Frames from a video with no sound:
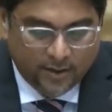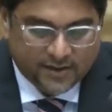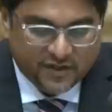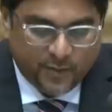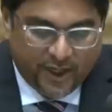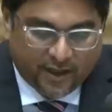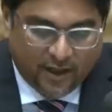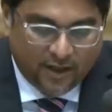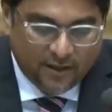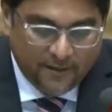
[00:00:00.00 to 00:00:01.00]
Mr.
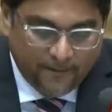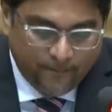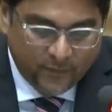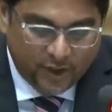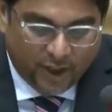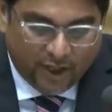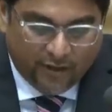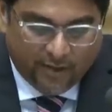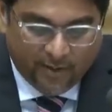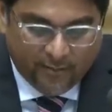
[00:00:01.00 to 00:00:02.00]
Speaker, the
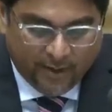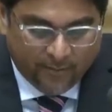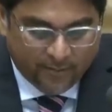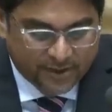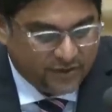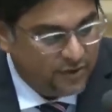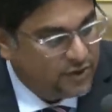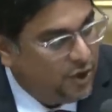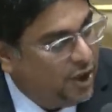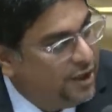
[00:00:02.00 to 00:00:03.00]
Honorable Member, Mr.
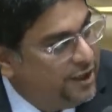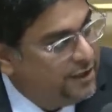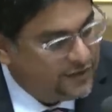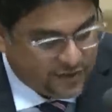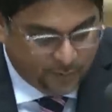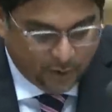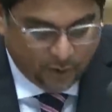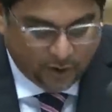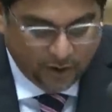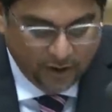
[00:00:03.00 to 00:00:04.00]
Jordan,
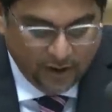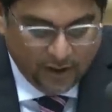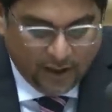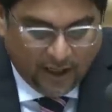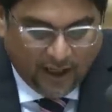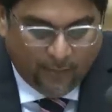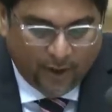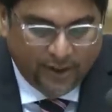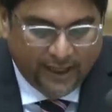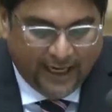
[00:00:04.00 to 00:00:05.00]
spoke
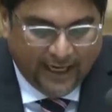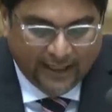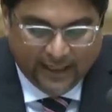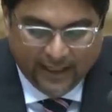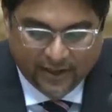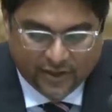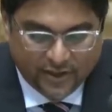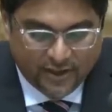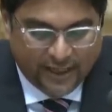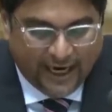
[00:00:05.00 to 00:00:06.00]
about the
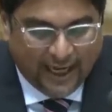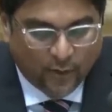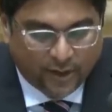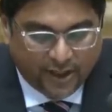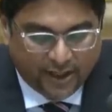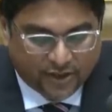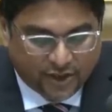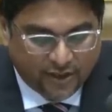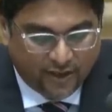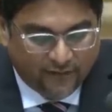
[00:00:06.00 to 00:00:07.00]

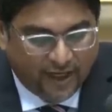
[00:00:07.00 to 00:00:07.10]
allocation